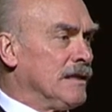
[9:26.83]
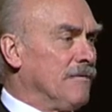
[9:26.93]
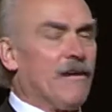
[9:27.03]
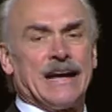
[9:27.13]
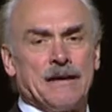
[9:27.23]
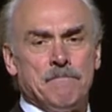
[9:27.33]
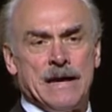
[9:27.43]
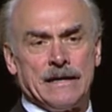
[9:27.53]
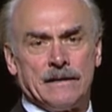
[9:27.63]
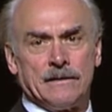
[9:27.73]
if I can
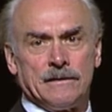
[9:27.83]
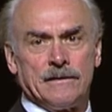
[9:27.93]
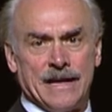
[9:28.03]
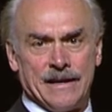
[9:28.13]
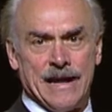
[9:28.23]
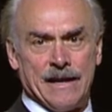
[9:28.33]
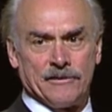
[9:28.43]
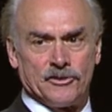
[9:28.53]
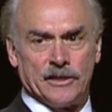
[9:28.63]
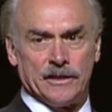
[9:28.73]
make that
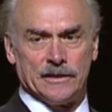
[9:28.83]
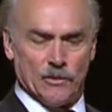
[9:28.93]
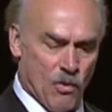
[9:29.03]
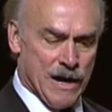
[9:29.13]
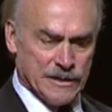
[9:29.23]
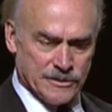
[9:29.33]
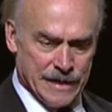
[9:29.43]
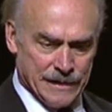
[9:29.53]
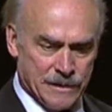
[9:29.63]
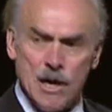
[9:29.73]
analogy. And why is
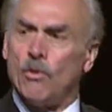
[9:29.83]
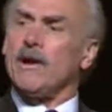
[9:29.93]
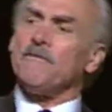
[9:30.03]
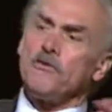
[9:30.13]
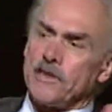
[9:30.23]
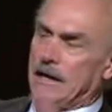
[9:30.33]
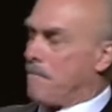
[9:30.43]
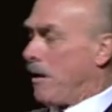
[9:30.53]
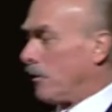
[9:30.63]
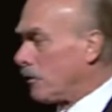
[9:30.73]
that? Well, if you think
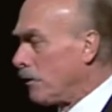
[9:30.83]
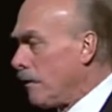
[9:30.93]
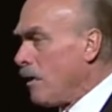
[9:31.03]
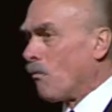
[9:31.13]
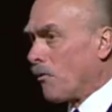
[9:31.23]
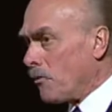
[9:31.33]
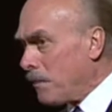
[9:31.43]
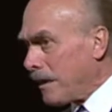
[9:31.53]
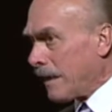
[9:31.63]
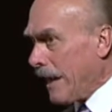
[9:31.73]
about it, whether it
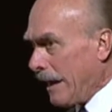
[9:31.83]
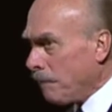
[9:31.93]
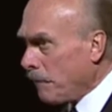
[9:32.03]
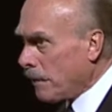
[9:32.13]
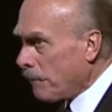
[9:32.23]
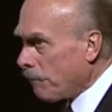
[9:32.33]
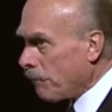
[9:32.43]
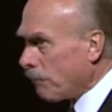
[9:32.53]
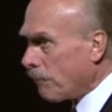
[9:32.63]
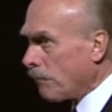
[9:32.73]
be a game
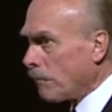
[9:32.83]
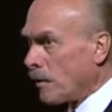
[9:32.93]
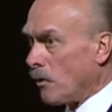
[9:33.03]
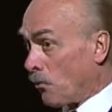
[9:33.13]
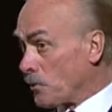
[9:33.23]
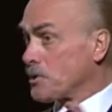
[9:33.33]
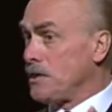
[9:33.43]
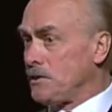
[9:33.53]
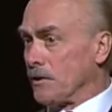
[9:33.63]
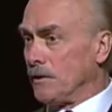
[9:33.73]
or a
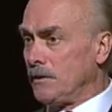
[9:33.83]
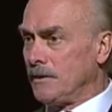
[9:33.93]
season,